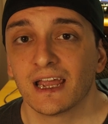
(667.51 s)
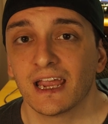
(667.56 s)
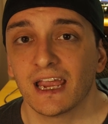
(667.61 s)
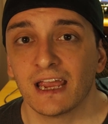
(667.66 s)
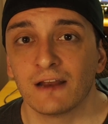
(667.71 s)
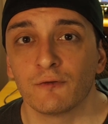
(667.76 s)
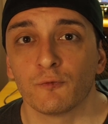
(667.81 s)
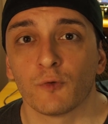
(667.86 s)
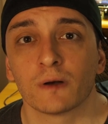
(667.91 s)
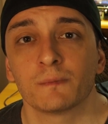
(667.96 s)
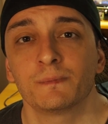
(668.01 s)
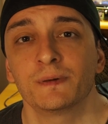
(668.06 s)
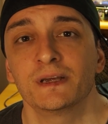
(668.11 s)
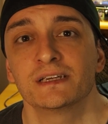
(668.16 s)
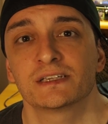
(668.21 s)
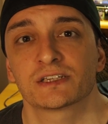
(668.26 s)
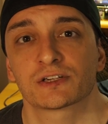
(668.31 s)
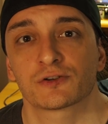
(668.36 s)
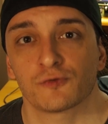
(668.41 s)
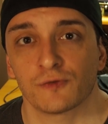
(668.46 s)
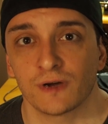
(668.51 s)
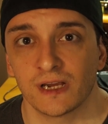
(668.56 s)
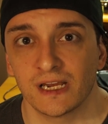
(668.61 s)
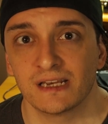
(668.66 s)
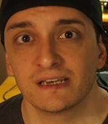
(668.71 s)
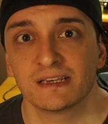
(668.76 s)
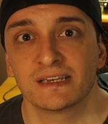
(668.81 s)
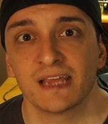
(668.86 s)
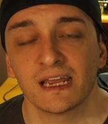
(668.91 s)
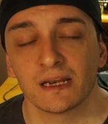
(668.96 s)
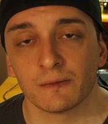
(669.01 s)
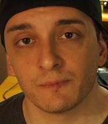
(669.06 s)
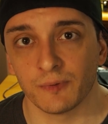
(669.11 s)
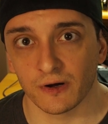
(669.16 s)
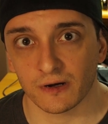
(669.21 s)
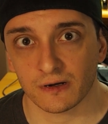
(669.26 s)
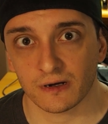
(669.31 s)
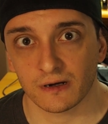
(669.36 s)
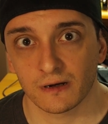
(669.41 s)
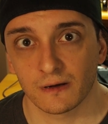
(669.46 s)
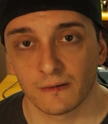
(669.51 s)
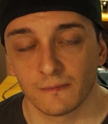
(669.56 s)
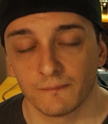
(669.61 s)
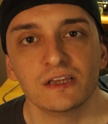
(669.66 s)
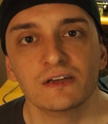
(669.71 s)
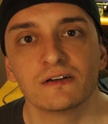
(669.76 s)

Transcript: in One Piece Green Databook,